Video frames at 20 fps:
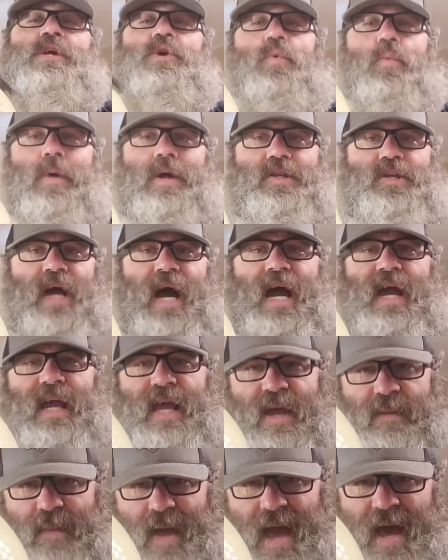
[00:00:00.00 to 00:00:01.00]
which I
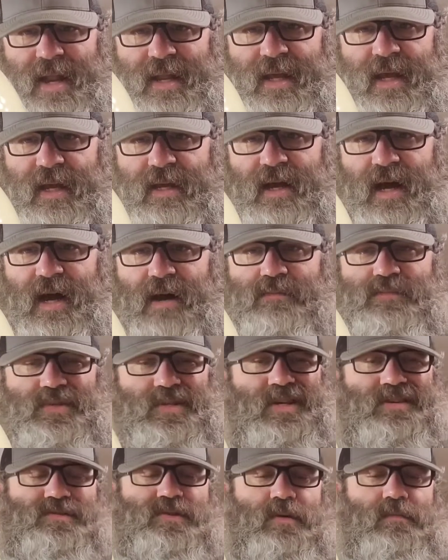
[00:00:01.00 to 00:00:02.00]
am adding a comm
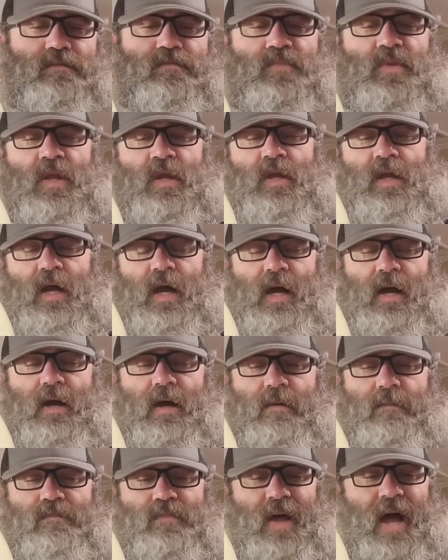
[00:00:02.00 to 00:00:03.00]
system.
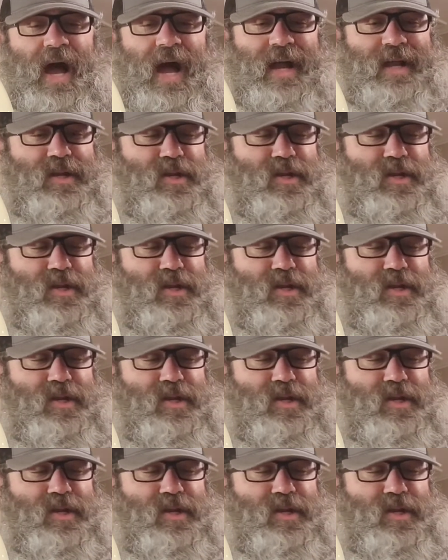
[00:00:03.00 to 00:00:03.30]
I